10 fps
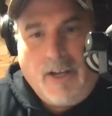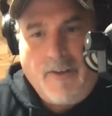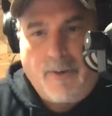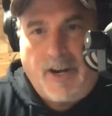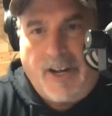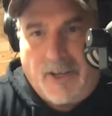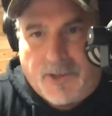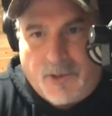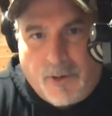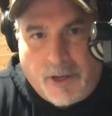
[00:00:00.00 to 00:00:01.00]
everybody
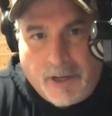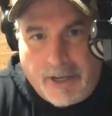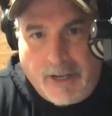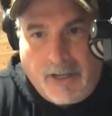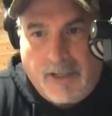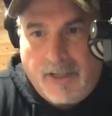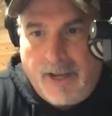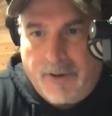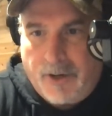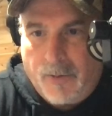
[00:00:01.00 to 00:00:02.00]
else doing good?
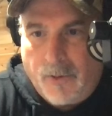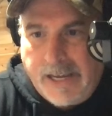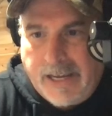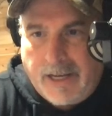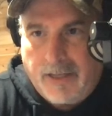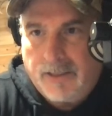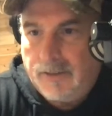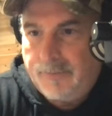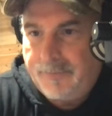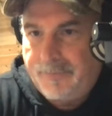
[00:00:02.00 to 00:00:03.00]
Having a good week?
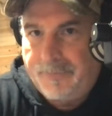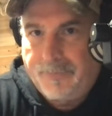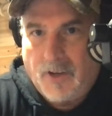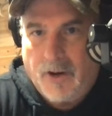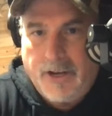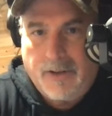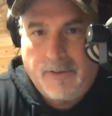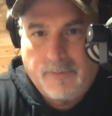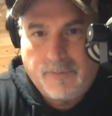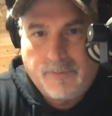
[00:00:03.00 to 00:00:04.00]
Are you?
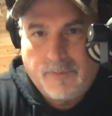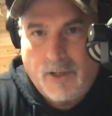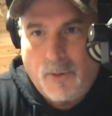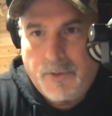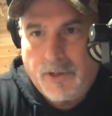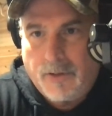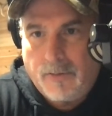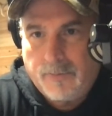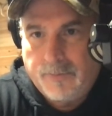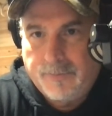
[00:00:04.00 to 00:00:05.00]
I hope so.